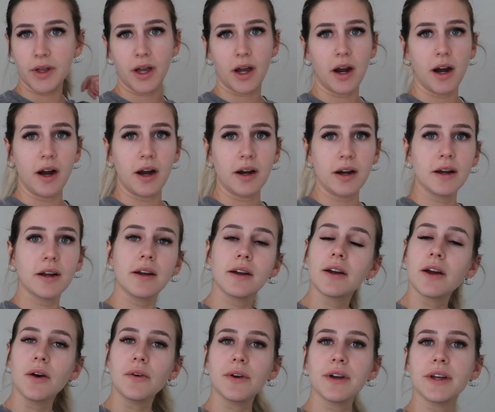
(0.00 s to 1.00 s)
We are
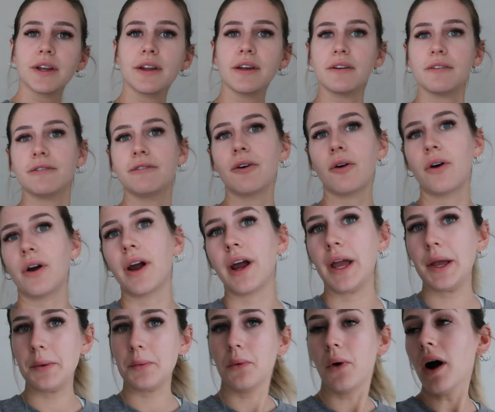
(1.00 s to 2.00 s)
going for
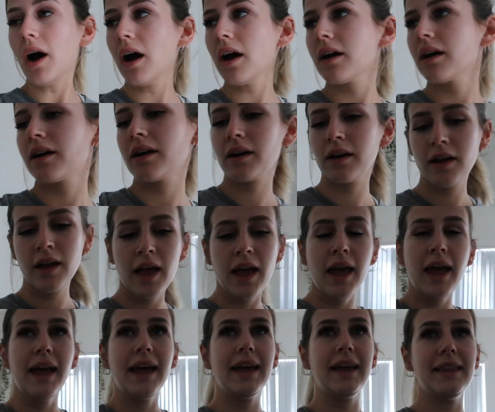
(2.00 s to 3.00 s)
a walk
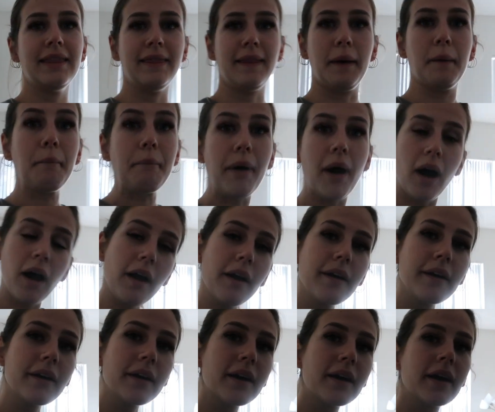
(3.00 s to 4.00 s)
in the
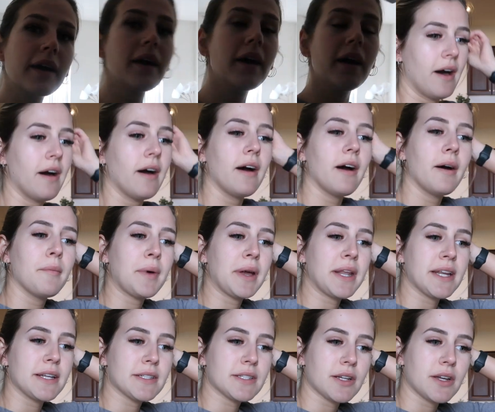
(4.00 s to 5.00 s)
park. I
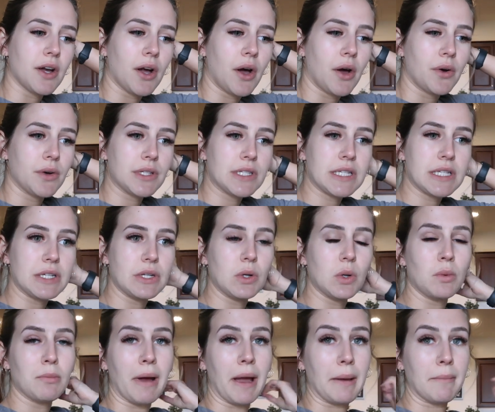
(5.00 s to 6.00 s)
need to go
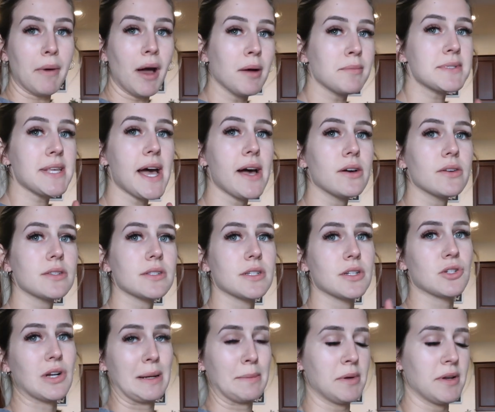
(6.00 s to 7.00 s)
to my mom's house
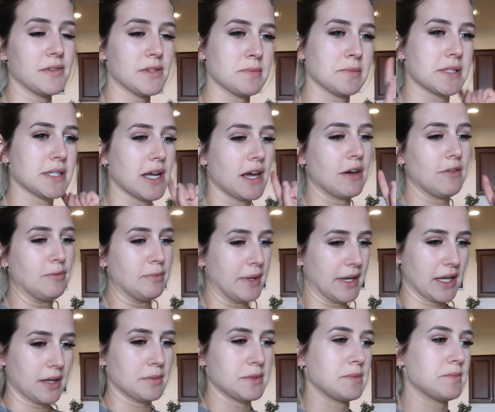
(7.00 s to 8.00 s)
to drop off some stuff,
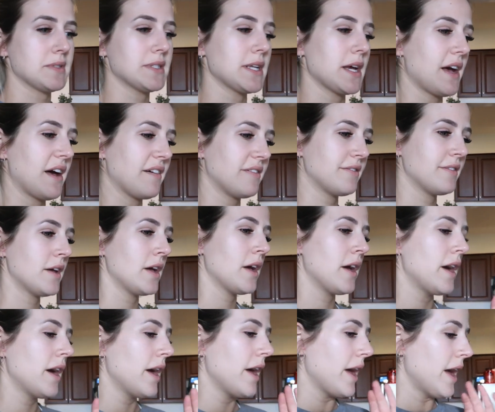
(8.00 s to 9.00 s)
pick up some stuff.
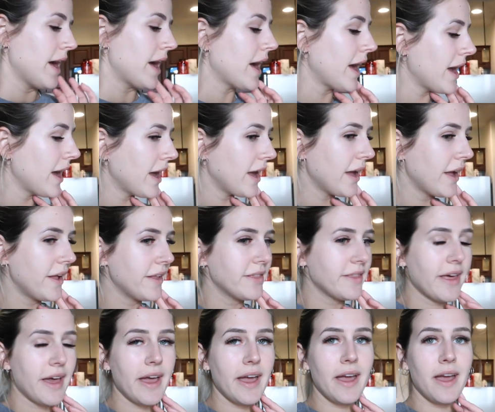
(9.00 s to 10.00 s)

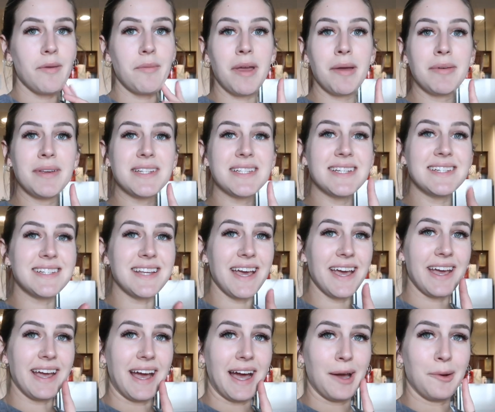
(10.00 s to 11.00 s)
And then maybe
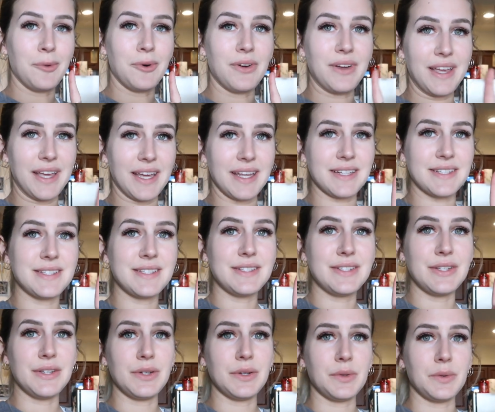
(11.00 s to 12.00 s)
today I will get
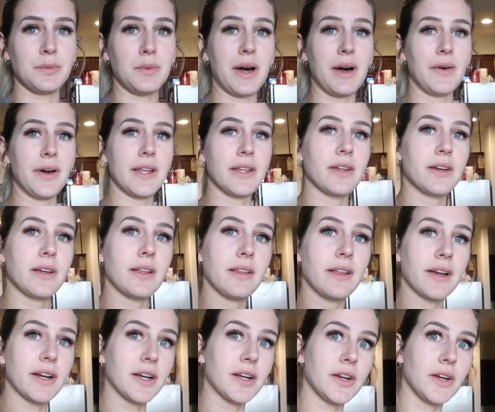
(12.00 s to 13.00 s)
to, wow, I look
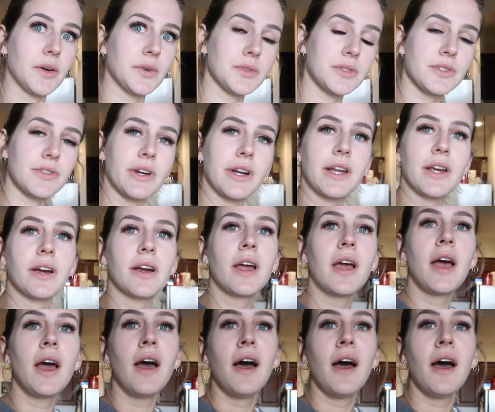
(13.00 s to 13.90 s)
like a ghost right here.